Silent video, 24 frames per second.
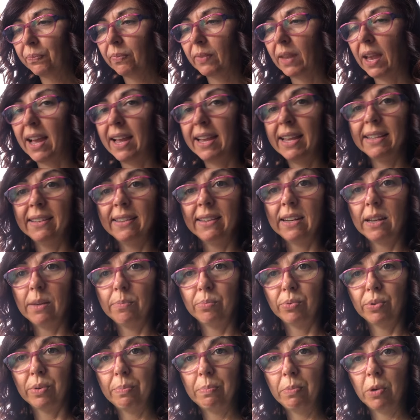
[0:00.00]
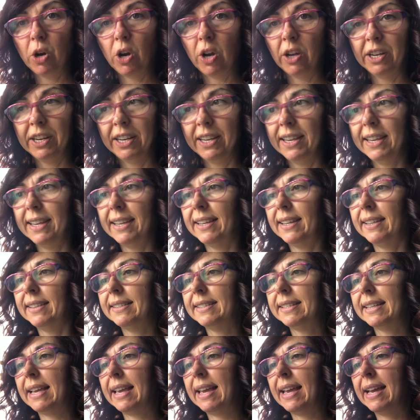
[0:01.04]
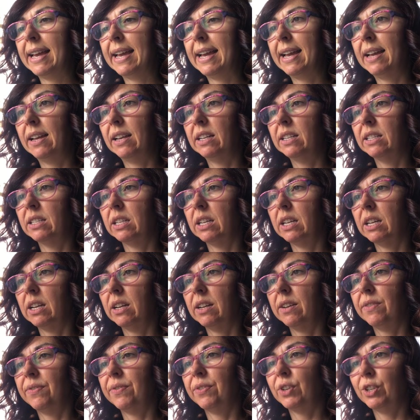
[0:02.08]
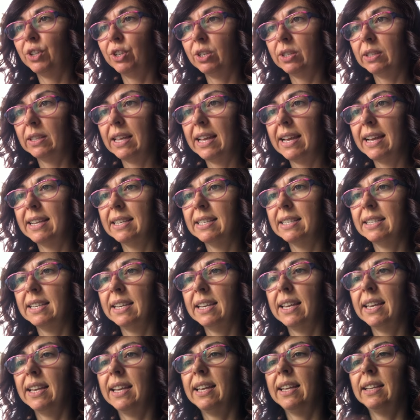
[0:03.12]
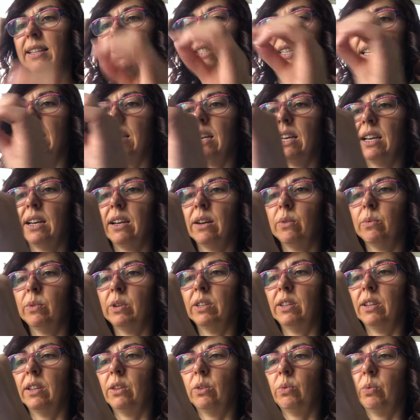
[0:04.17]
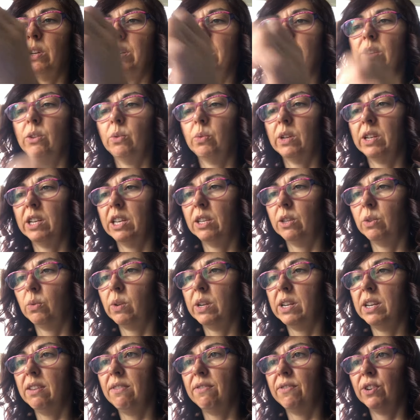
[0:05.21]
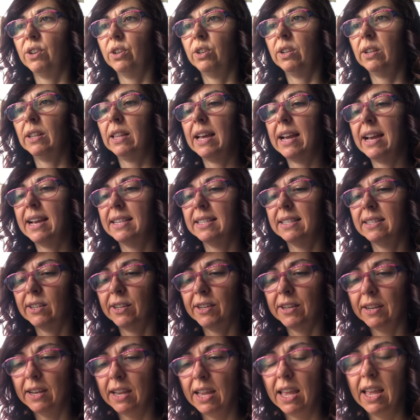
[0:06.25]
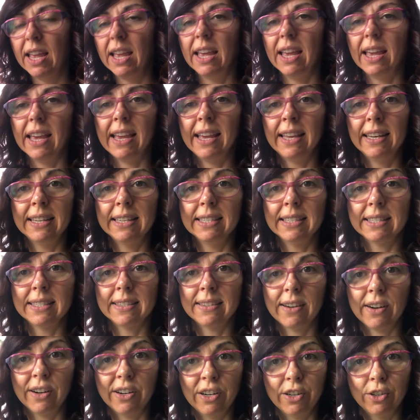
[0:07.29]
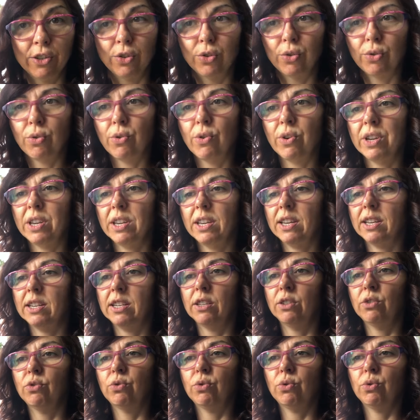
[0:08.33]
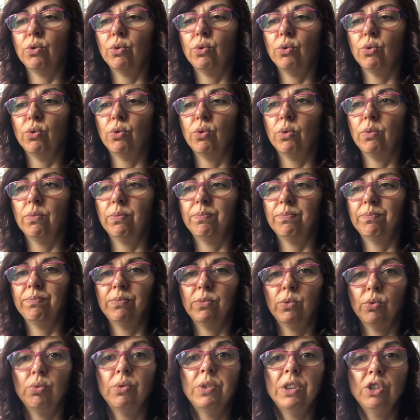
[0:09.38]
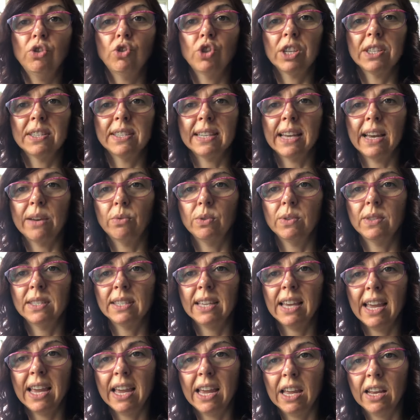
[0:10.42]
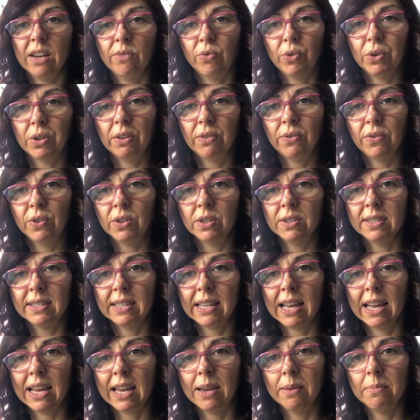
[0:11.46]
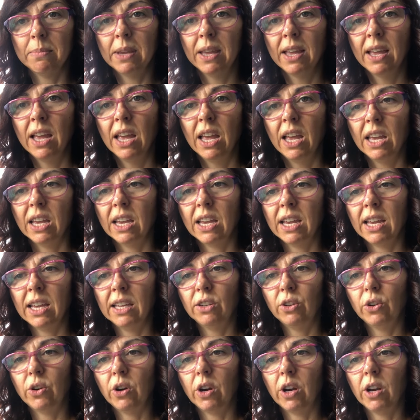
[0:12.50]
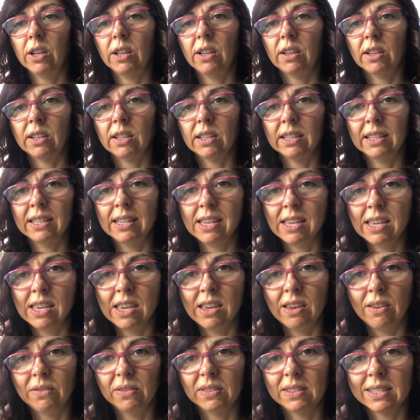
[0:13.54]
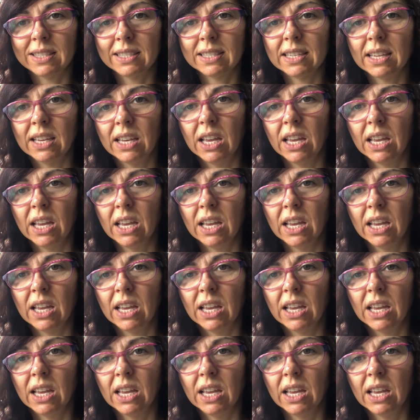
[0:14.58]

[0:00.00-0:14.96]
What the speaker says: I ended up repotting it and fertilizing it with a 20-20-20 fertilizer, and it started growing, and it grew 2 inches, I would say, and for the first time it got leaves.